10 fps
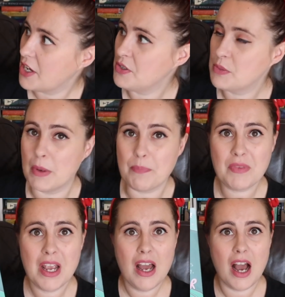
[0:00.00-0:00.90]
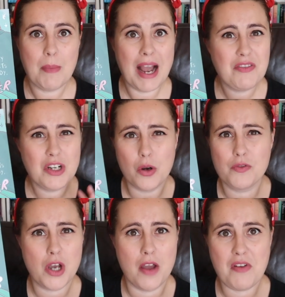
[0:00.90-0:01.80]
Oseman. I have a lot
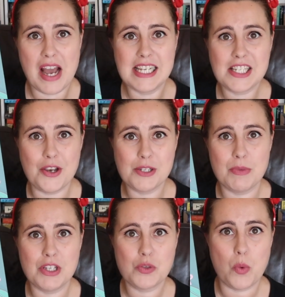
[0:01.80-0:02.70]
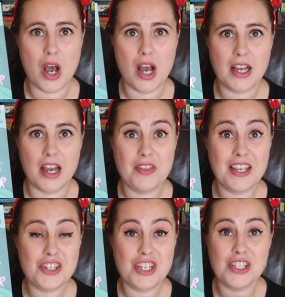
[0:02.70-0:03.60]
of time for Alice Oseman's work. I
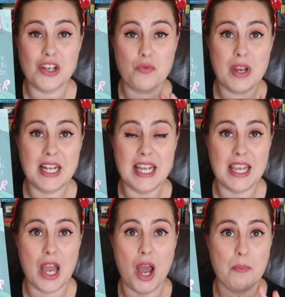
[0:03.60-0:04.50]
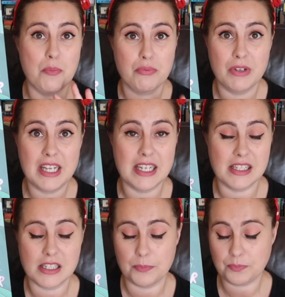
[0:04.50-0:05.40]
think she's a really
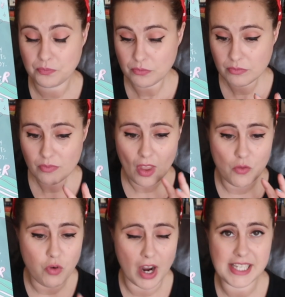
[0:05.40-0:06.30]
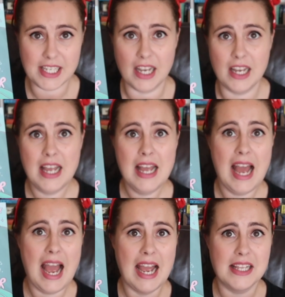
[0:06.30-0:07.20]
brilliant writer,
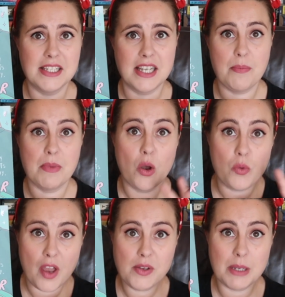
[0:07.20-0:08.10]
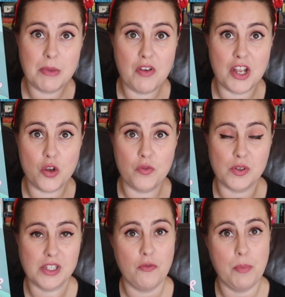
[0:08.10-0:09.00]
and although some of her
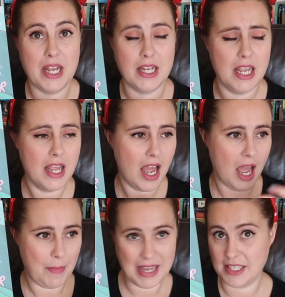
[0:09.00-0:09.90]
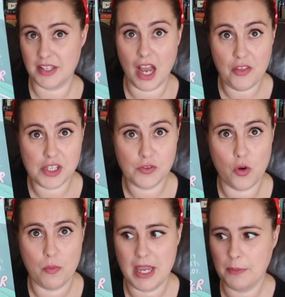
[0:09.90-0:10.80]
novels have been better than others
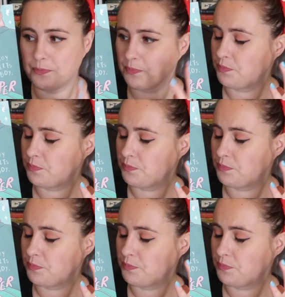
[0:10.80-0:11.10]
for me,